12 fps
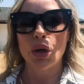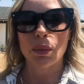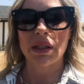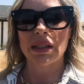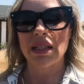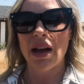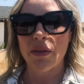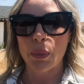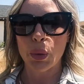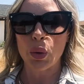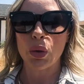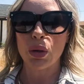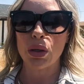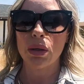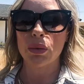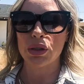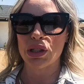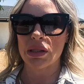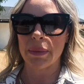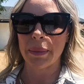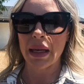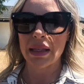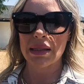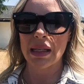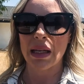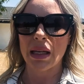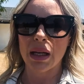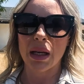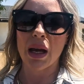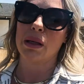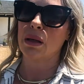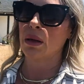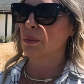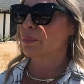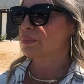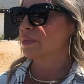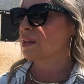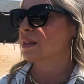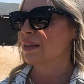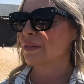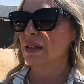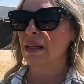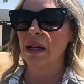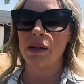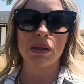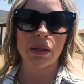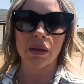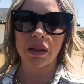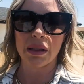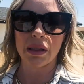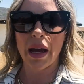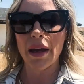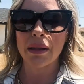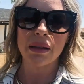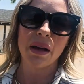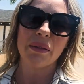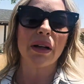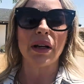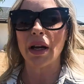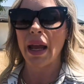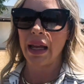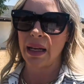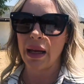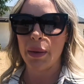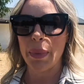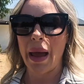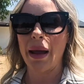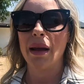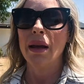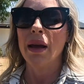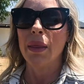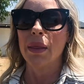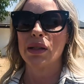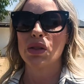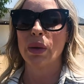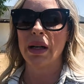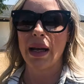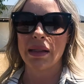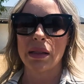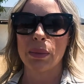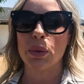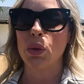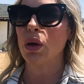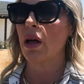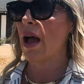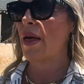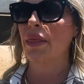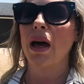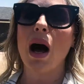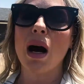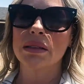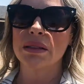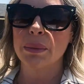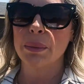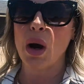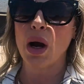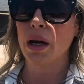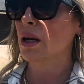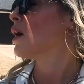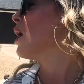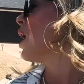home does have a pool, which is amazing. You know, living in Arizona, you either love it or you hate it, but this one has a pool. And the awesome part